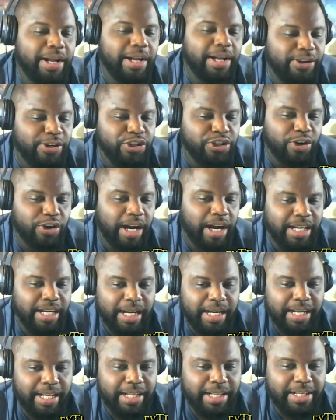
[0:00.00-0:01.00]
planning on trying
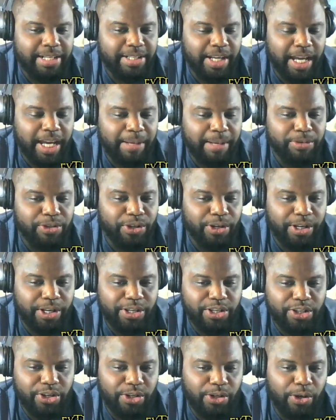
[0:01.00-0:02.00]
any of these games, or are
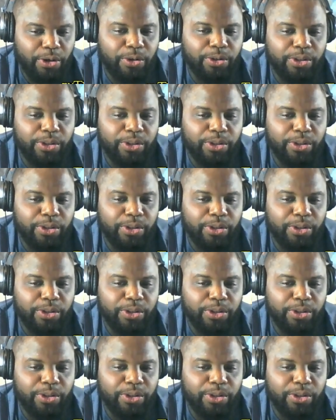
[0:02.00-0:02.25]
you just going to